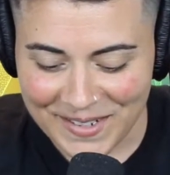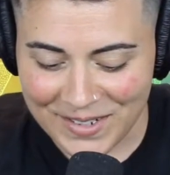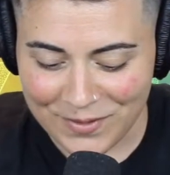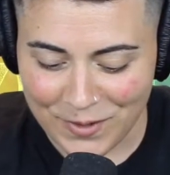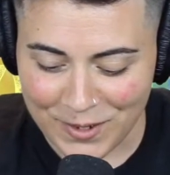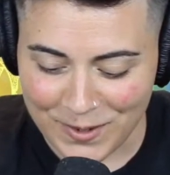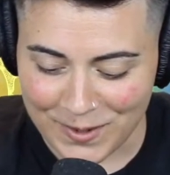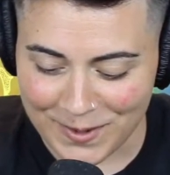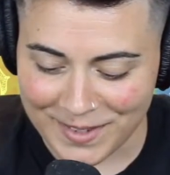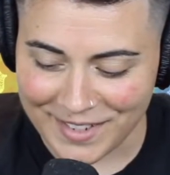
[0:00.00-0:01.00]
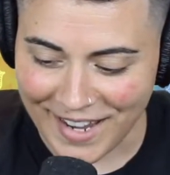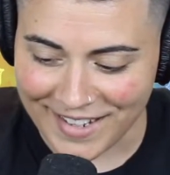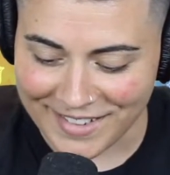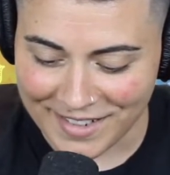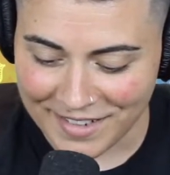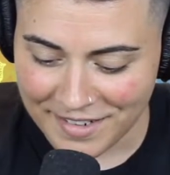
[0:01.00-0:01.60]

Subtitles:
Good for you, Sag.